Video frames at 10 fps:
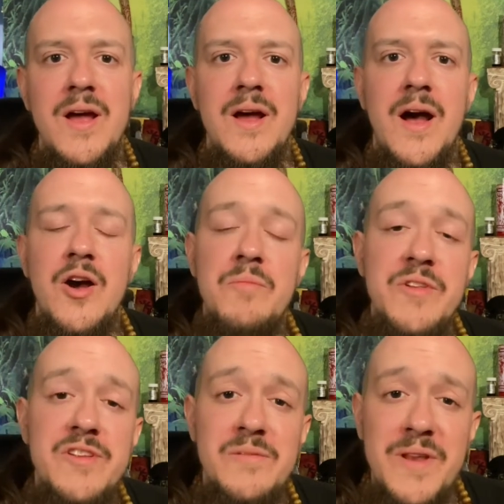I hope
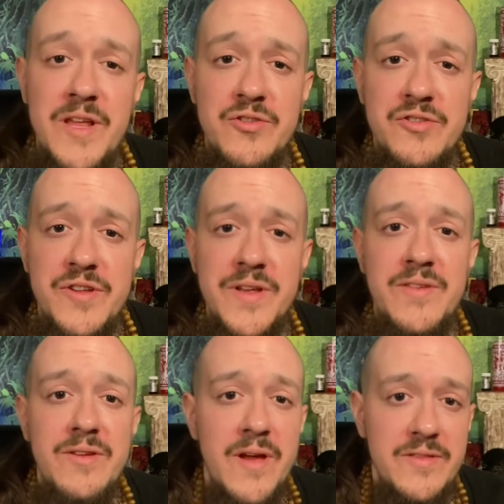this has been interesting.
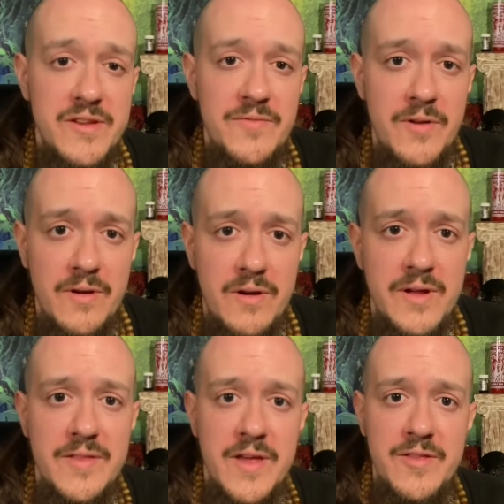If you like this video at all,
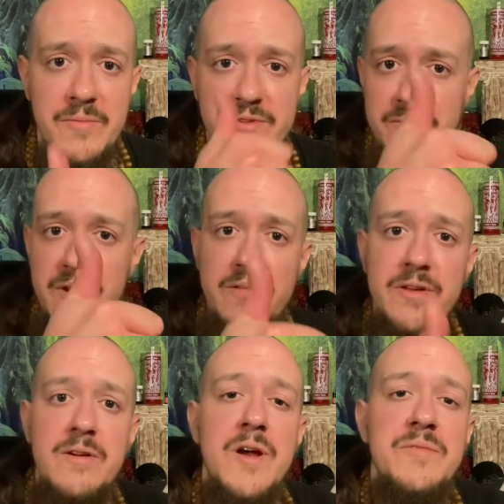hit that thumbs up down
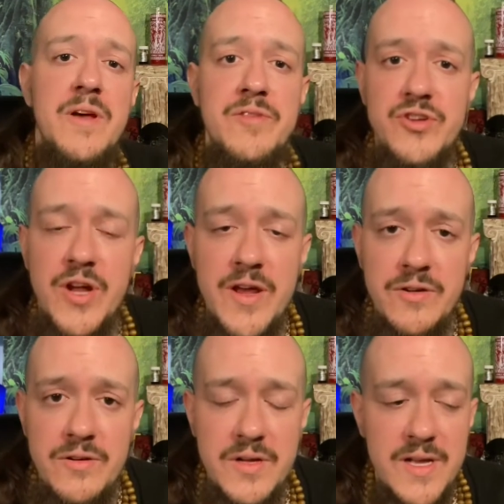there. It helps out the
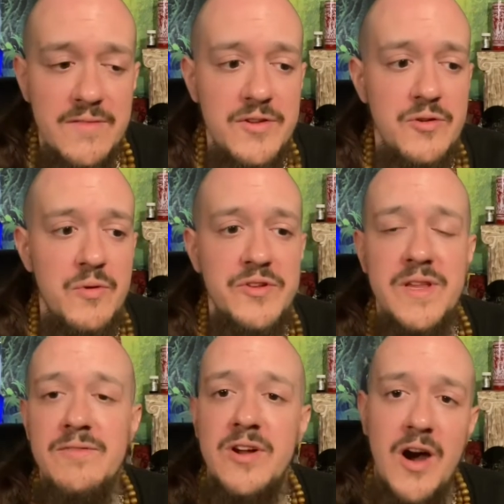channel. If you want to
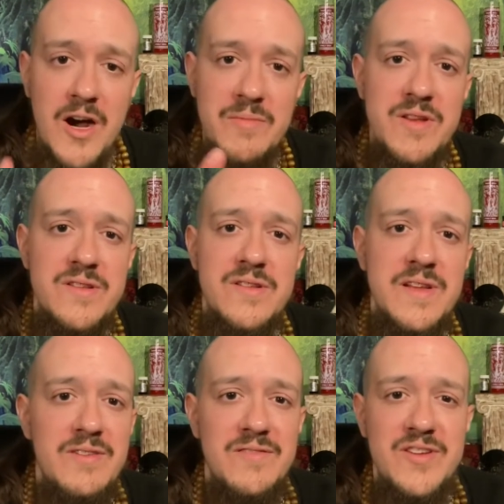leave a comment,
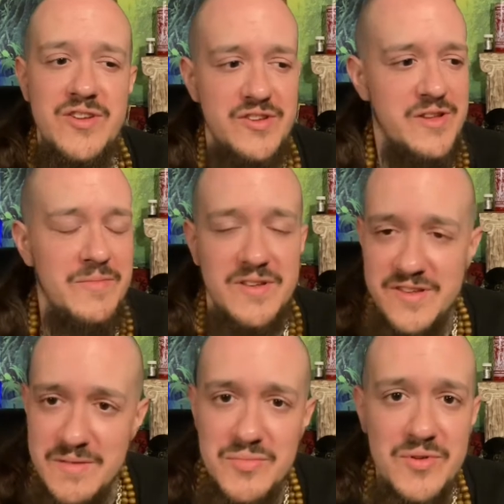even if it's just something
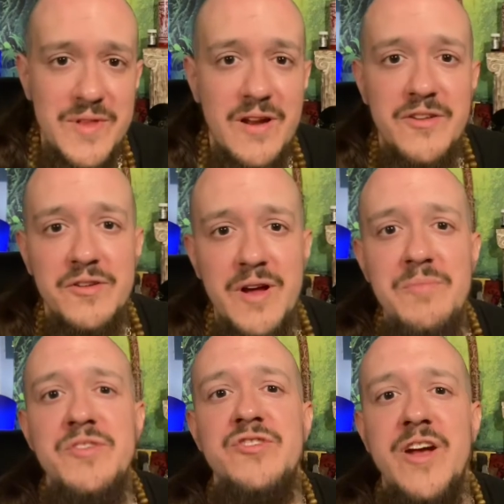simple, that also
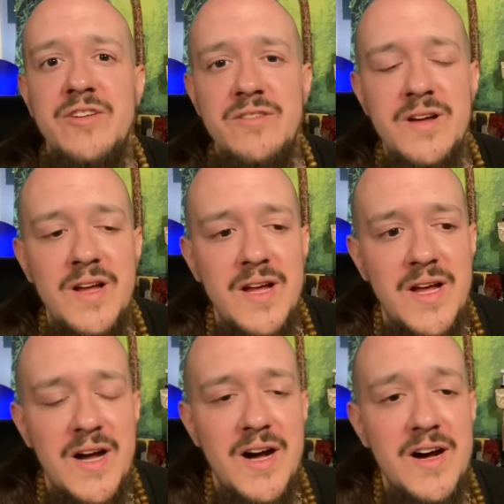helps the channel.
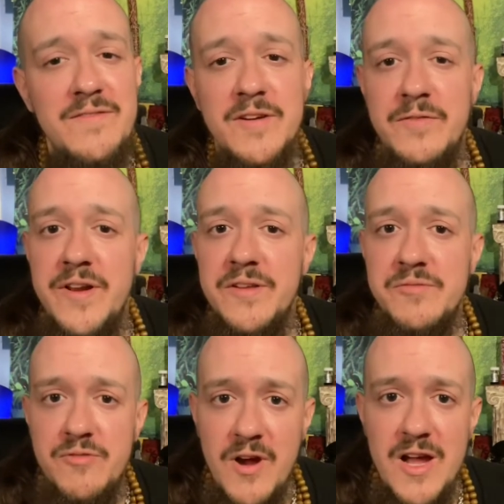Uh, feel free to
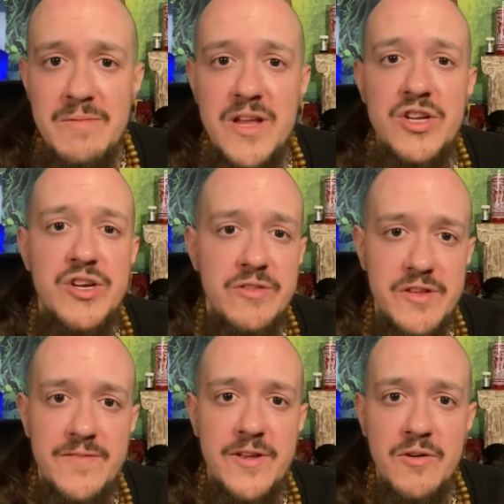subscribe and share
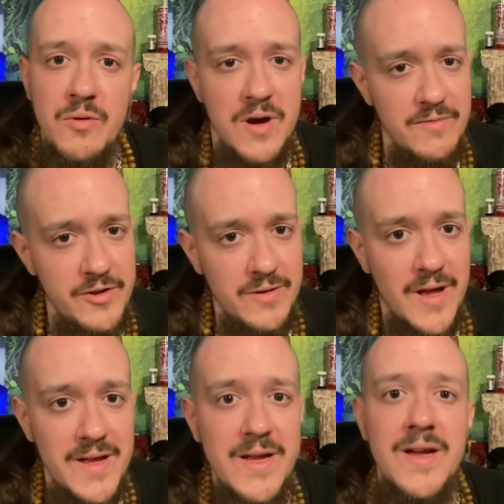this video wherever you
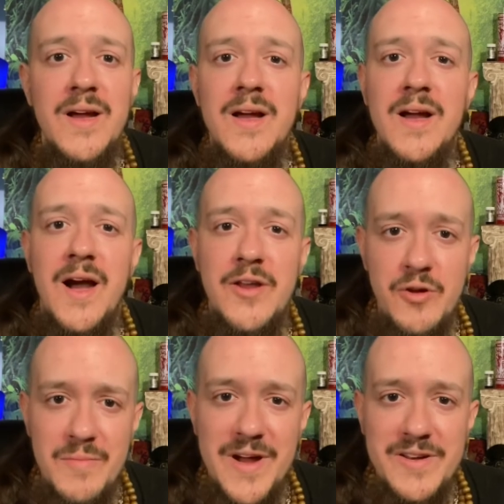like. I
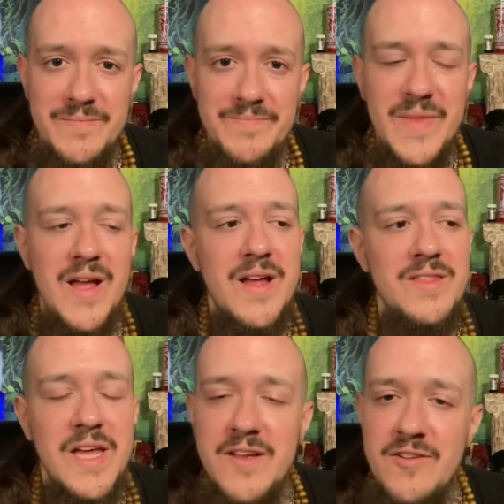don't mind.
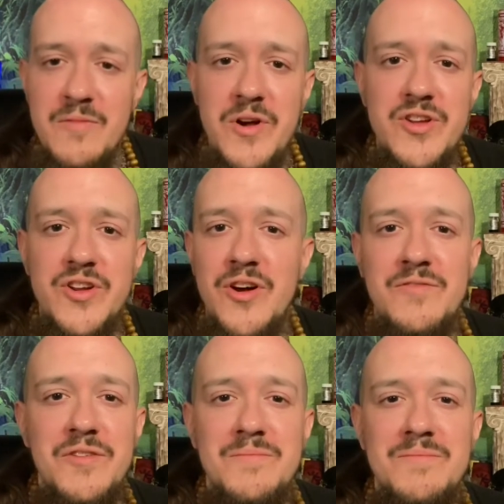Thank you very much, and all
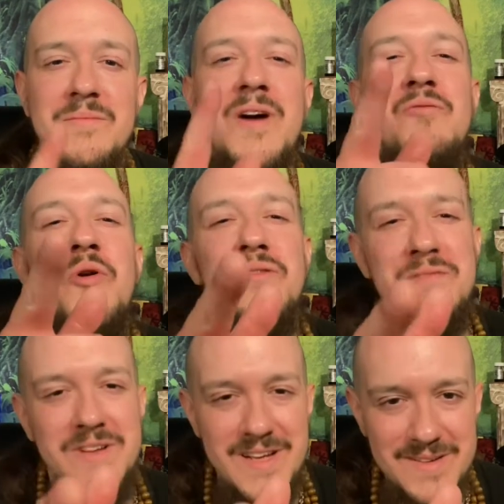of you, have a
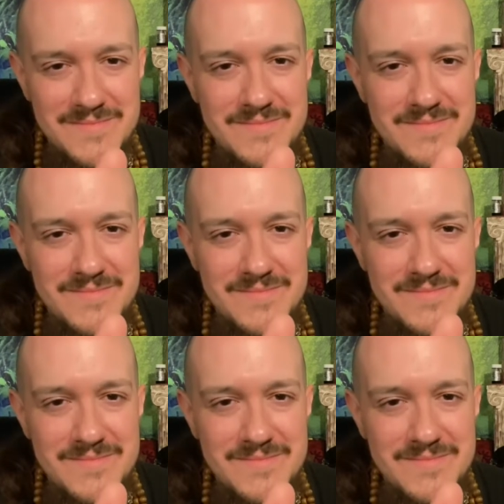wonderful day.